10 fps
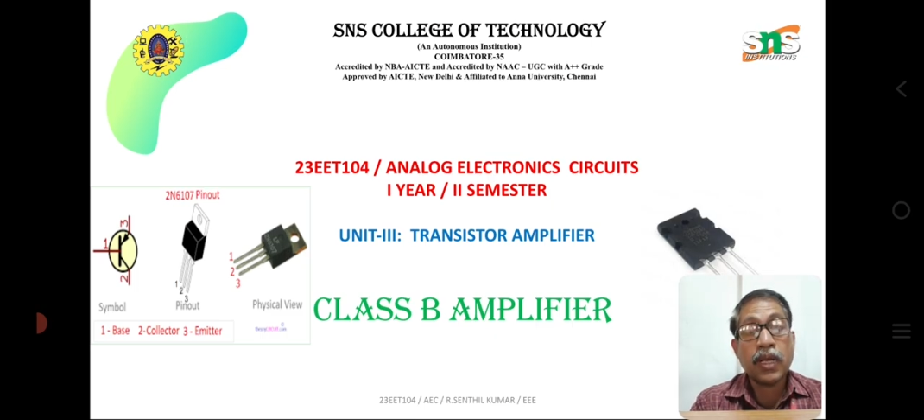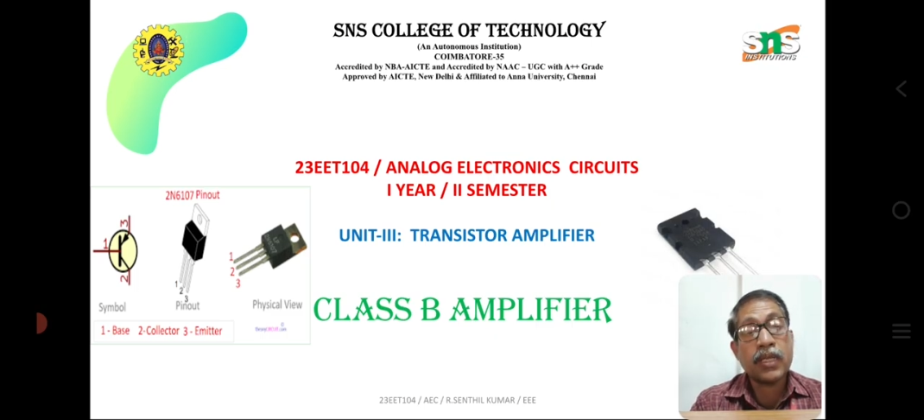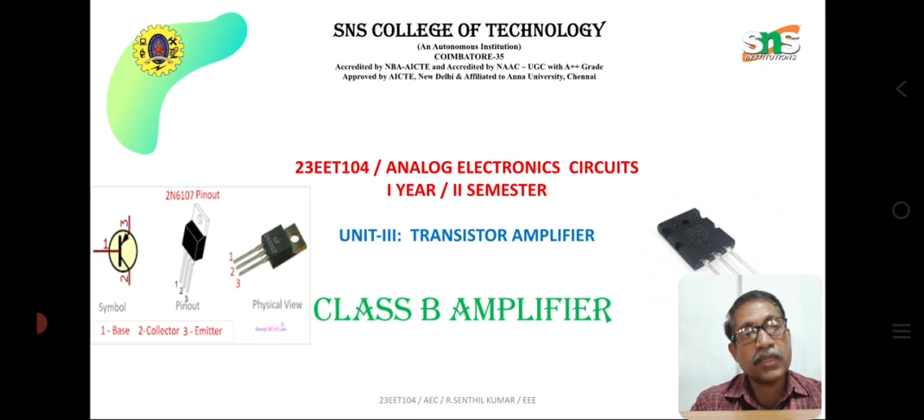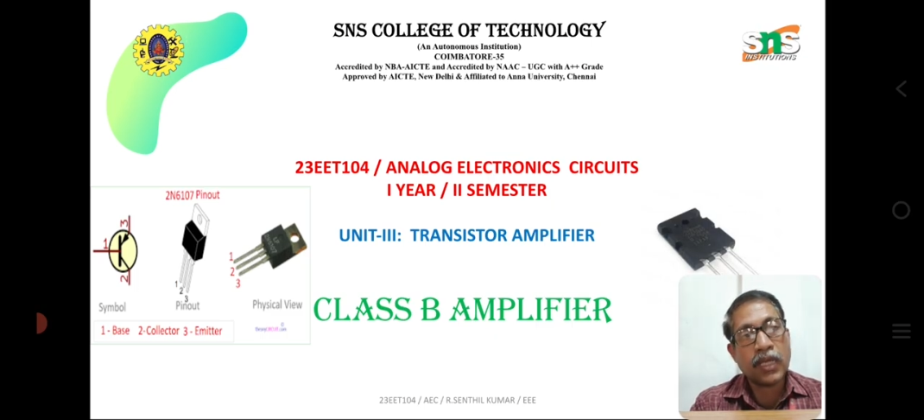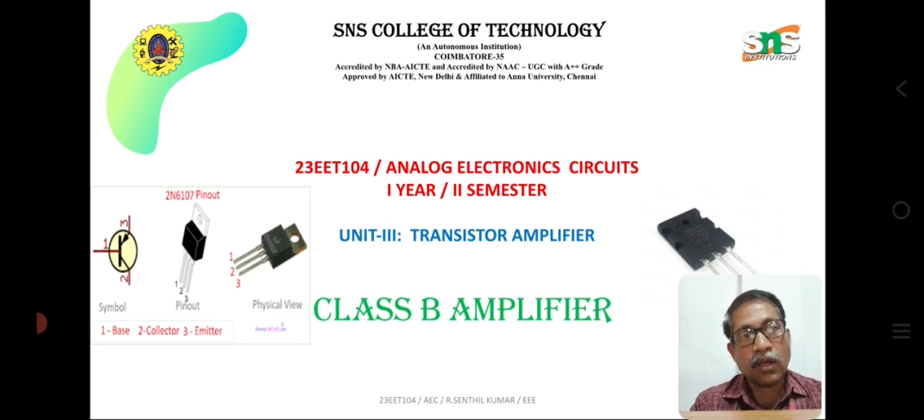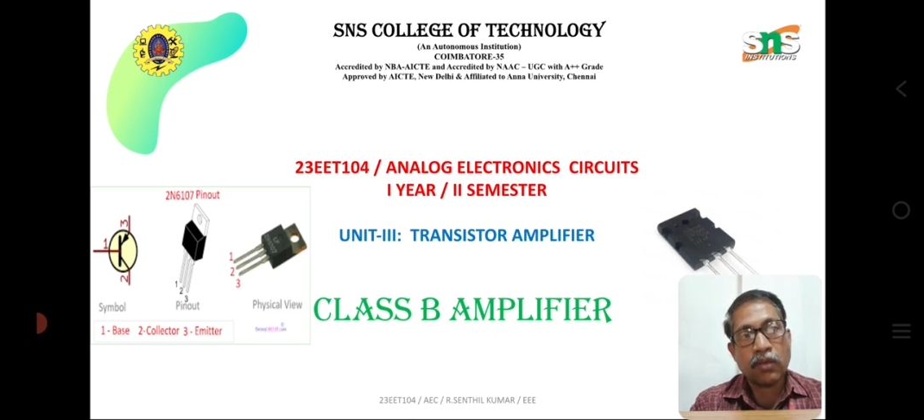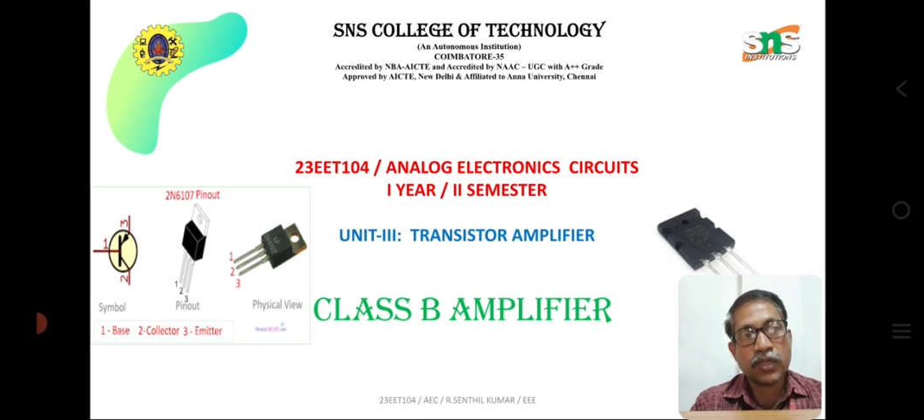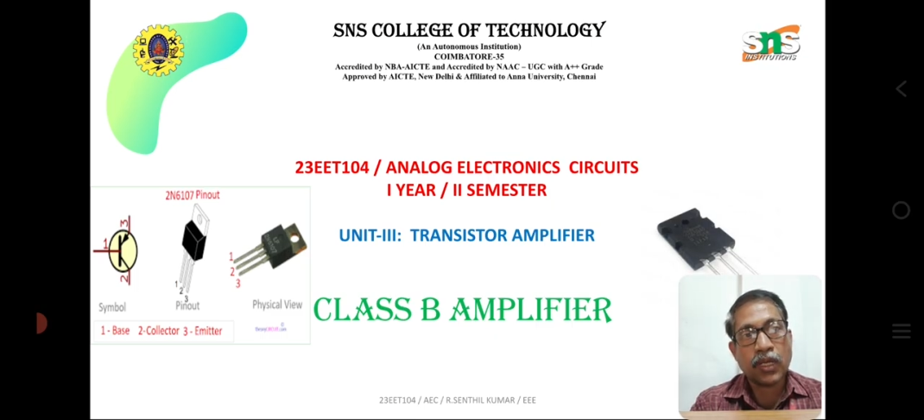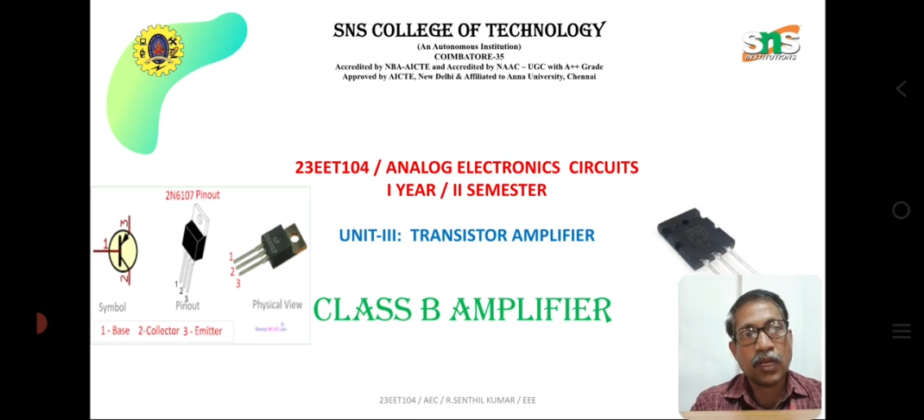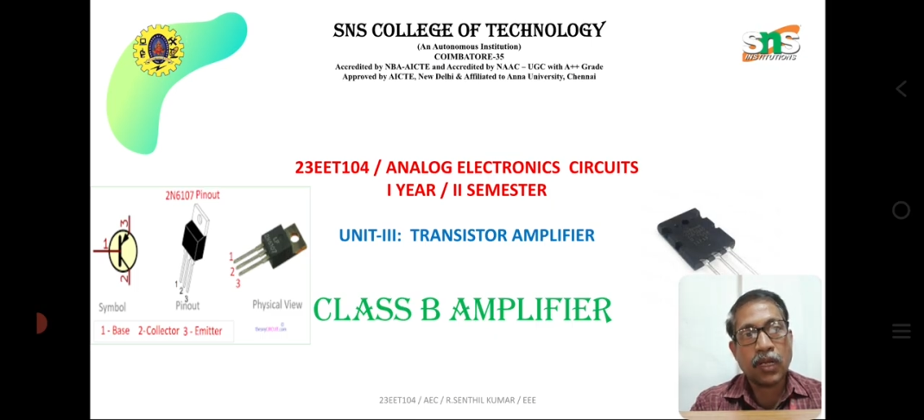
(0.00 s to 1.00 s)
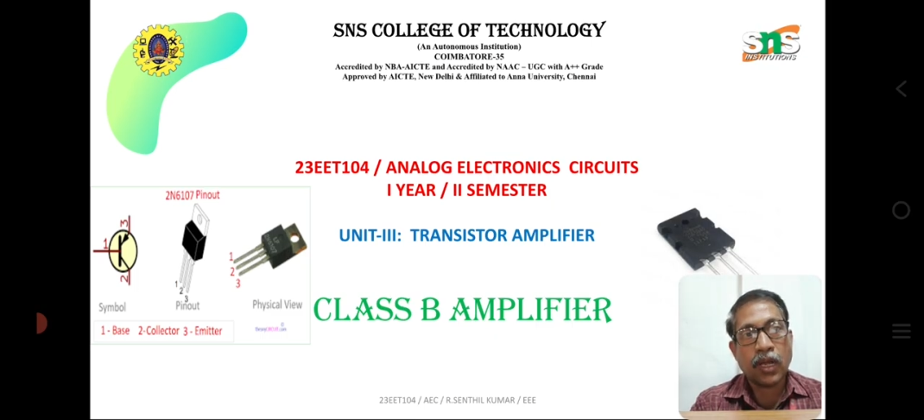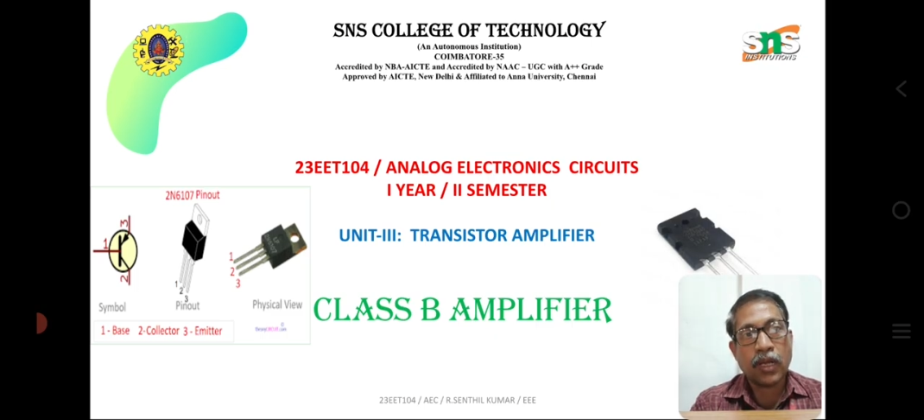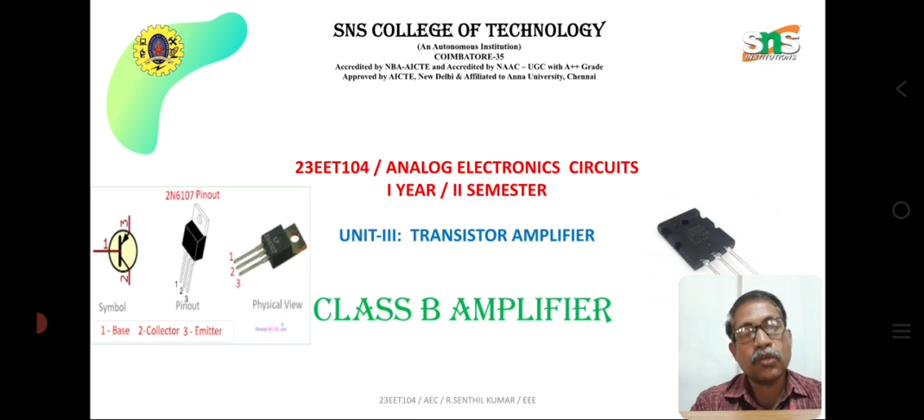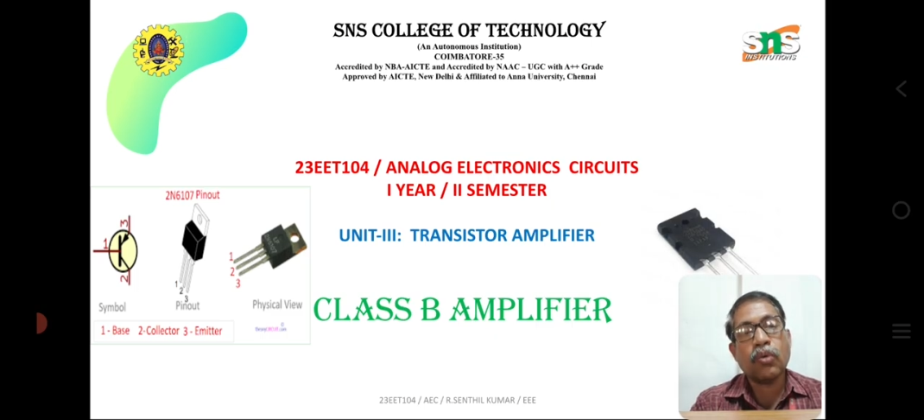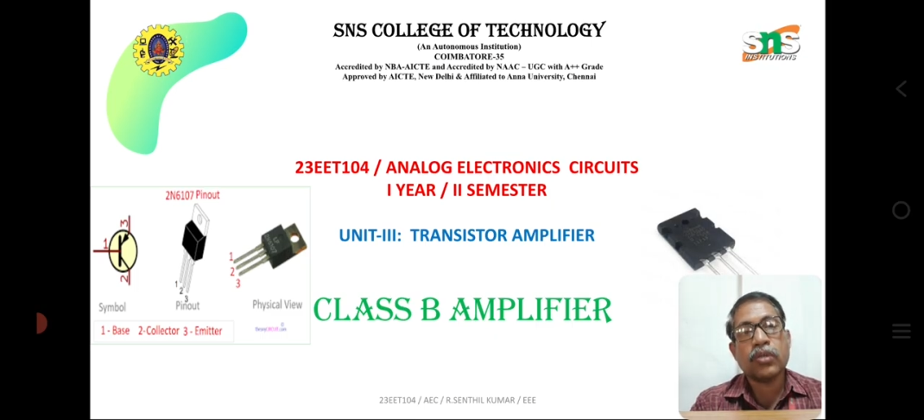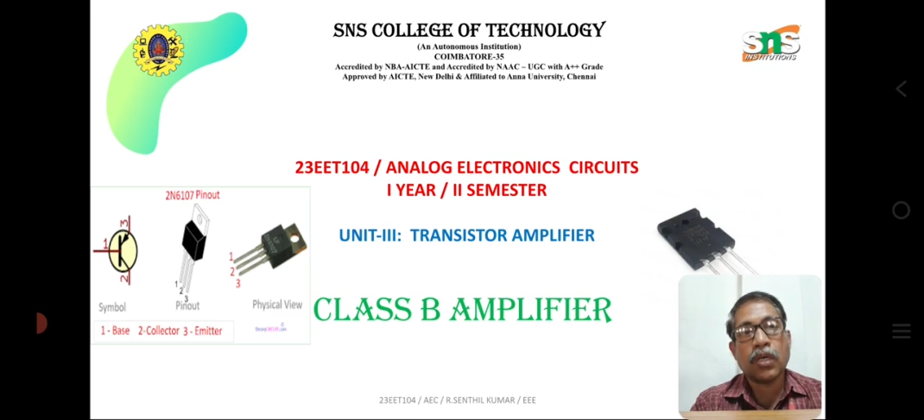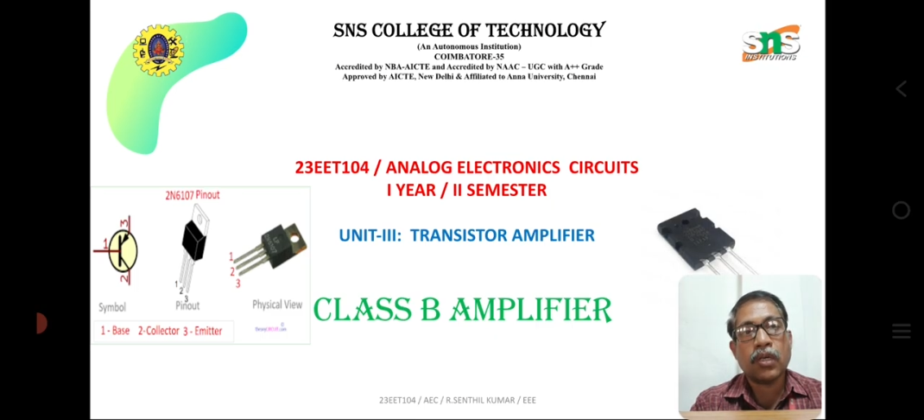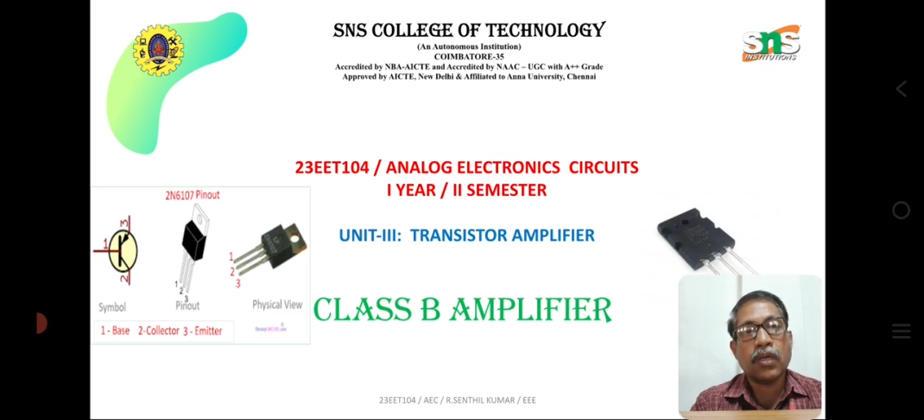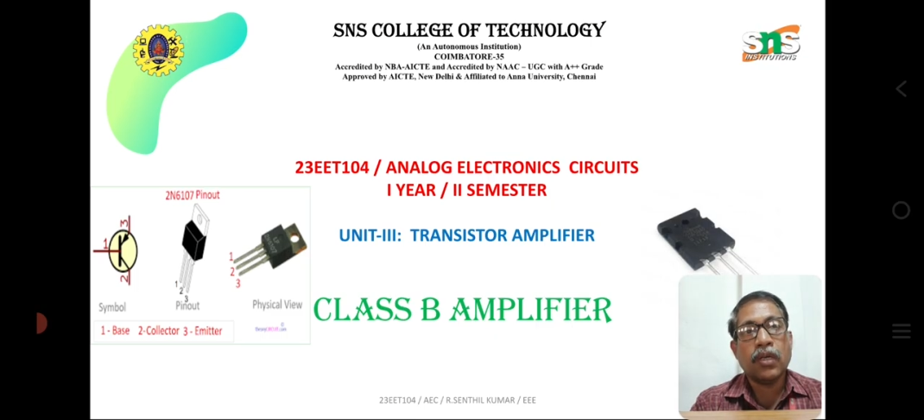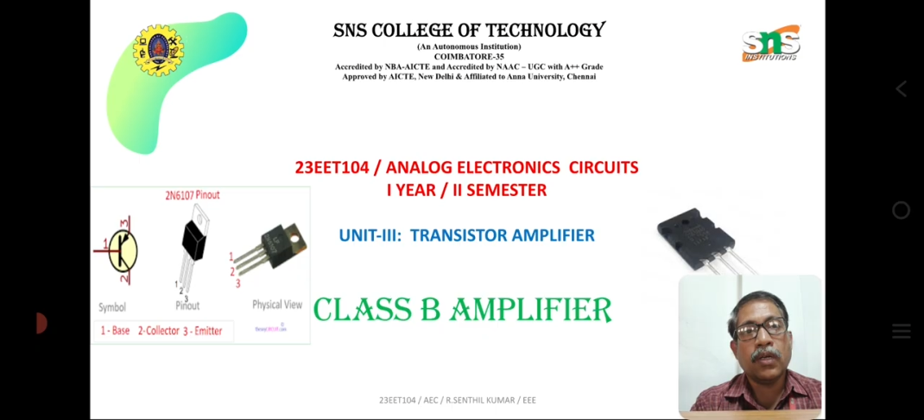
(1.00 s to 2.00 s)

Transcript: less than half cycle, and goes on.